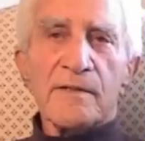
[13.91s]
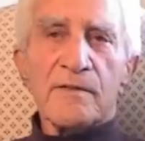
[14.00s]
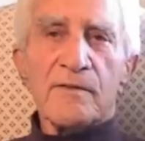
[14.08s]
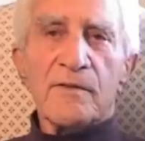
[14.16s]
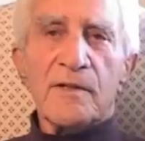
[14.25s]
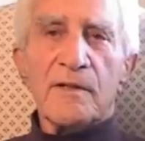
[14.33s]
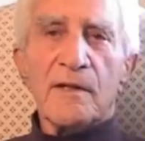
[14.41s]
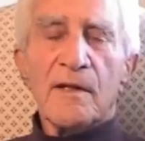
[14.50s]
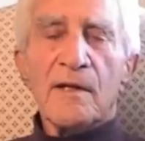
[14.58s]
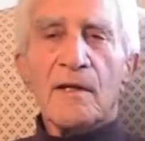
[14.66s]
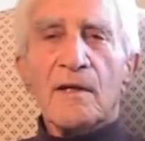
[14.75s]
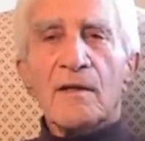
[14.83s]
Street,
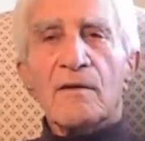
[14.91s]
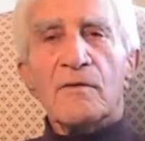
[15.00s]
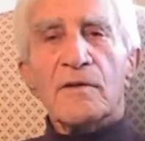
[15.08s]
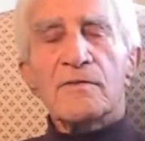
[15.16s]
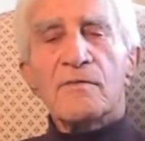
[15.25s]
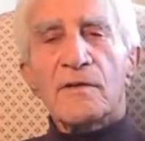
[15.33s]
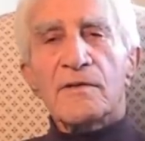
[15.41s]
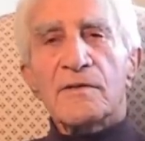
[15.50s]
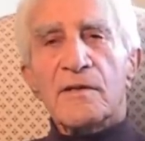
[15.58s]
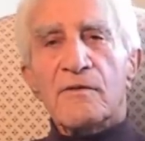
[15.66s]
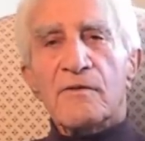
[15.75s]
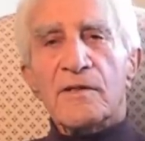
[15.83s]
which was
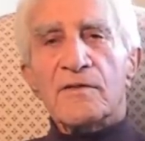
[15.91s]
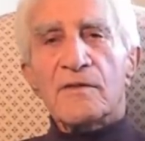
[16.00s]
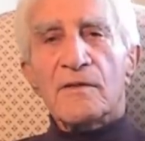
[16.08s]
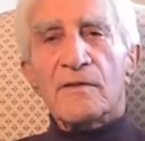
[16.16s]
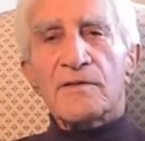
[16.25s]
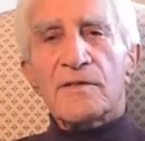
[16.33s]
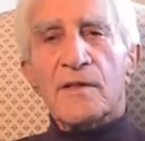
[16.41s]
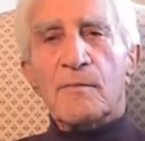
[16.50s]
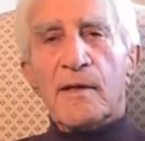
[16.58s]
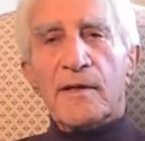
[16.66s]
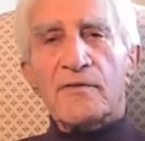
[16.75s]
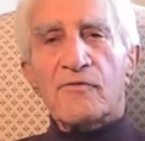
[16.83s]
the original
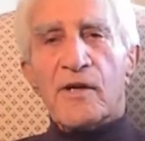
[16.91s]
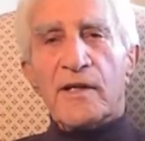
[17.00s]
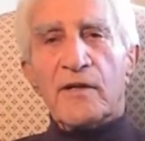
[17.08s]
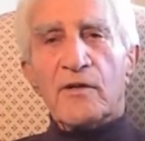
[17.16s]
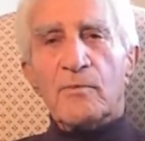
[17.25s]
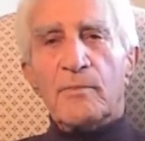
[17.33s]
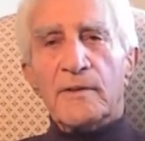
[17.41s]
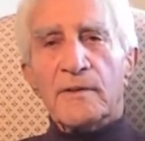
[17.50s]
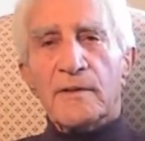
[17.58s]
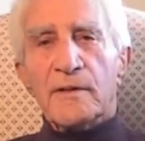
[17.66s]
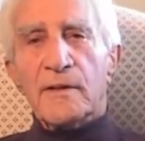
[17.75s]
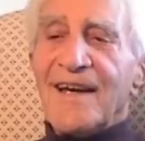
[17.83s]
CBS radio
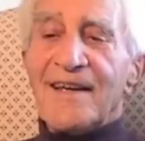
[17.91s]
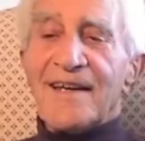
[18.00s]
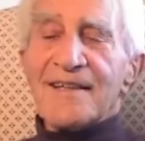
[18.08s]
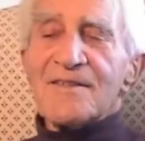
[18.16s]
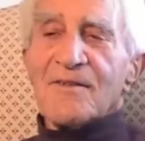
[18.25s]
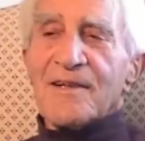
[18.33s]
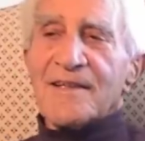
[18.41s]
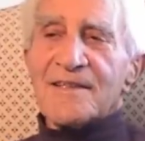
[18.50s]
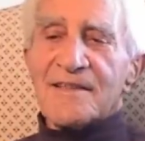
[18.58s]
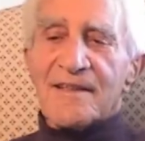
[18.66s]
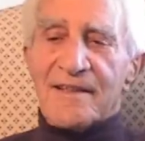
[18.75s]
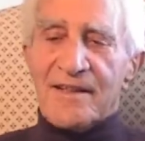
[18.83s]
building. And that's where I
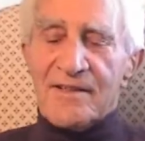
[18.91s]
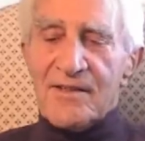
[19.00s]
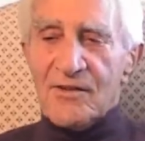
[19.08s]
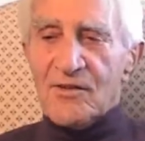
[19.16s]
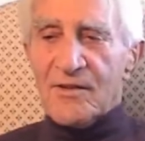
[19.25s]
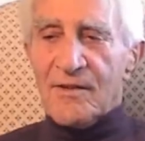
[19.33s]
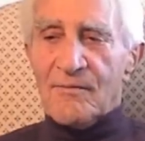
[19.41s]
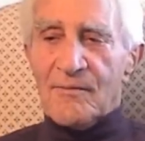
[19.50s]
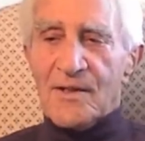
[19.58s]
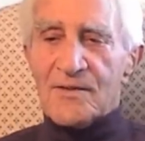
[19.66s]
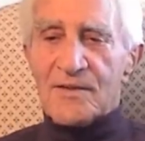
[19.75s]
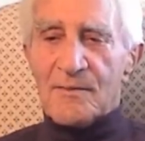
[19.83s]
started doing
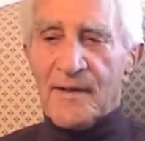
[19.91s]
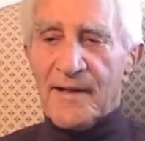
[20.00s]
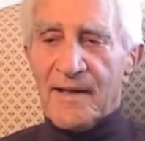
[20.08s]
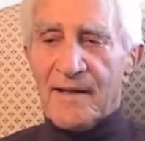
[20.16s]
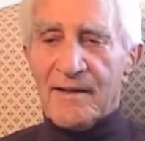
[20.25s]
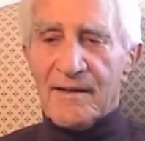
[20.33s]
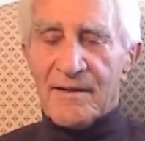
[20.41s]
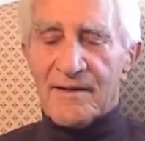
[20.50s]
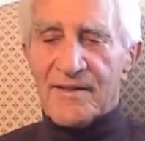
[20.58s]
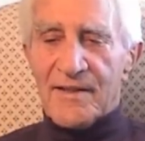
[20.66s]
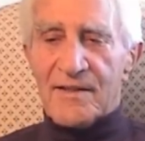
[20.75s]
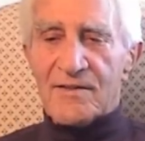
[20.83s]
most of my
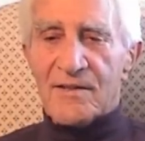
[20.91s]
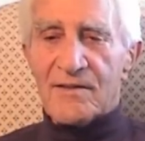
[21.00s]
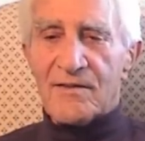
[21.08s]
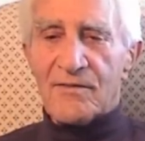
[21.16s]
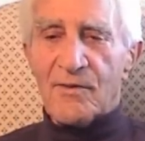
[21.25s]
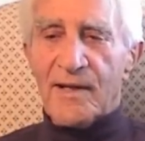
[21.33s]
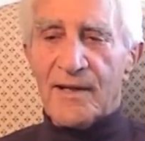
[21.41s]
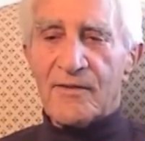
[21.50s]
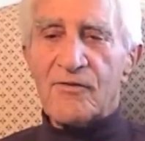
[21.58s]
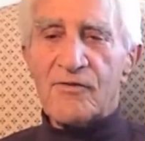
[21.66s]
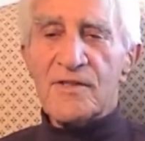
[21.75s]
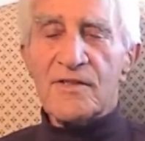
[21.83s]
sessions. We had
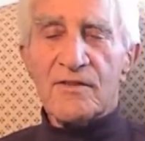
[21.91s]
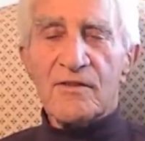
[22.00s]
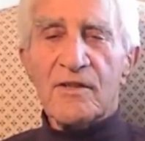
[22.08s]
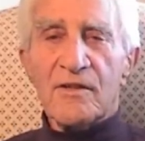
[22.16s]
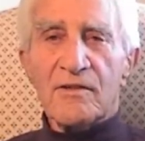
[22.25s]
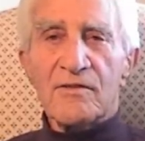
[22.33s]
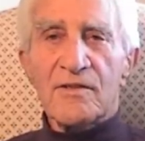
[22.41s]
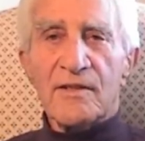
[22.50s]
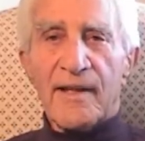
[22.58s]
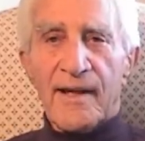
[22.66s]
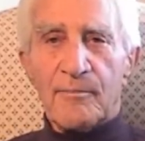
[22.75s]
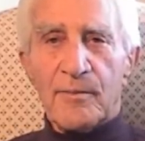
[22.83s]
three studios in
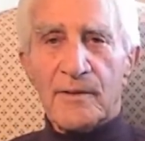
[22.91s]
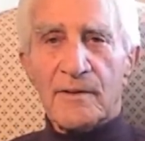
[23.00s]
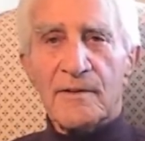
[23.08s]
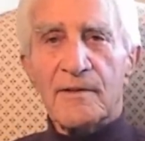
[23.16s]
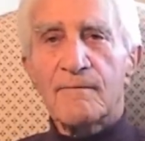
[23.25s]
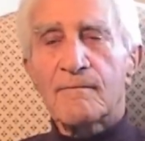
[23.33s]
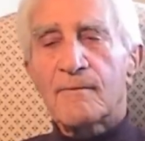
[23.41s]
that building.